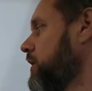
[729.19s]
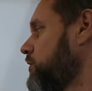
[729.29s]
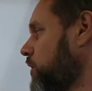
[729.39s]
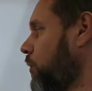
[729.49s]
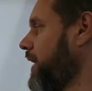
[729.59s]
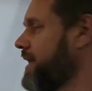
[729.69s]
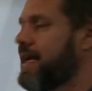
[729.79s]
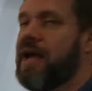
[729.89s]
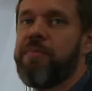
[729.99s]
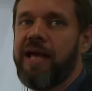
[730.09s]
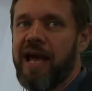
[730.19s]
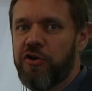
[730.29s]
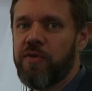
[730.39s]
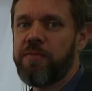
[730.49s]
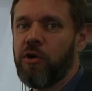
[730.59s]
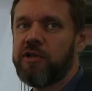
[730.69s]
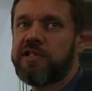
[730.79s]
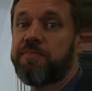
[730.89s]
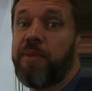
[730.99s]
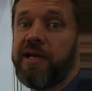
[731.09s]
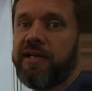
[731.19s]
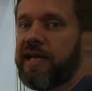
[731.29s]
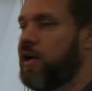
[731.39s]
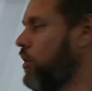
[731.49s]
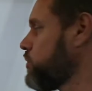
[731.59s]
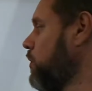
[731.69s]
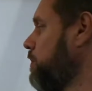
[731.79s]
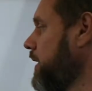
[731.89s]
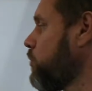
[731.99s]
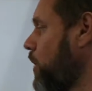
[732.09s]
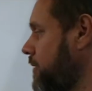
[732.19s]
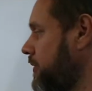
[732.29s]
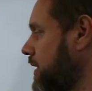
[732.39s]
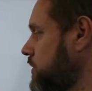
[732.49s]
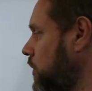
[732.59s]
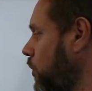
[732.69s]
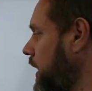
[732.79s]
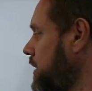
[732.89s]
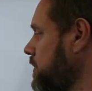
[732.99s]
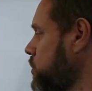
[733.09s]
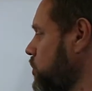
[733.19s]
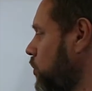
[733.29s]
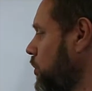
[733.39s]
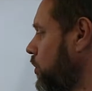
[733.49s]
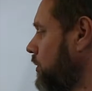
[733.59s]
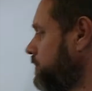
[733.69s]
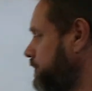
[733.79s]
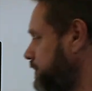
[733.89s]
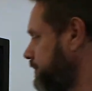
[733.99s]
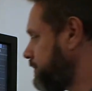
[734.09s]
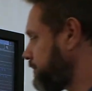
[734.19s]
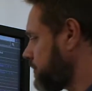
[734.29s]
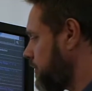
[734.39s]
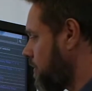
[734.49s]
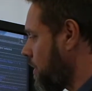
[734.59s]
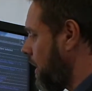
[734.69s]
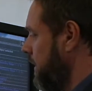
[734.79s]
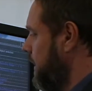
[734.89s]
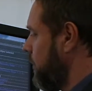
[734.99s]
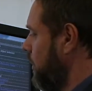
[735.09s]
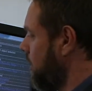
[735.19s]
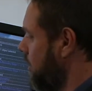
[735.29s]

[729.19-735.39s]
So that can be attributes, but it can also be graphics. So let me show you here.